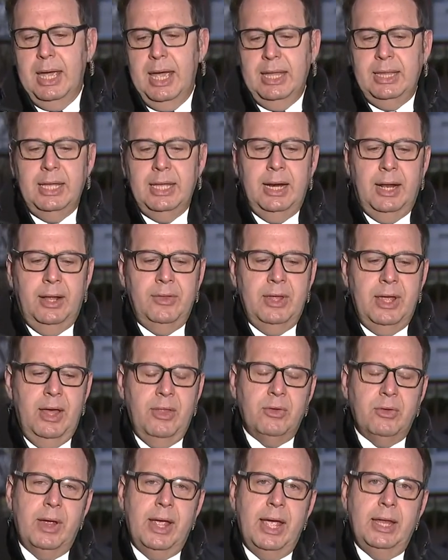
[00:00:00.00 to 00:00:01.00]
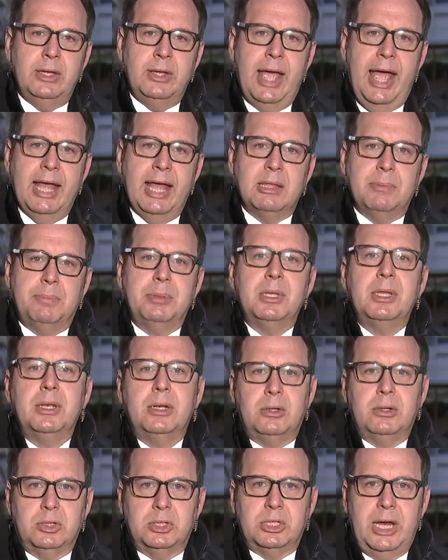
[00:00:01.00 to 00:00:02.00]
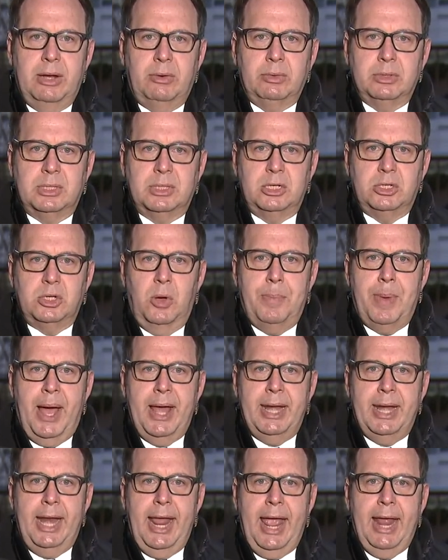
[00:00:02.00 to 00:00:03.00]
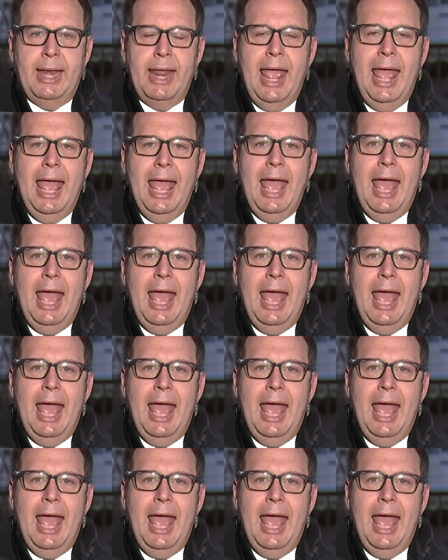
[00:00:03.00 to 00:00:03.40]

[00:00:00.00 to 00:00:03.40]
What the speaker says: And then on the other hand, you had the political challenge that Joe Biden had.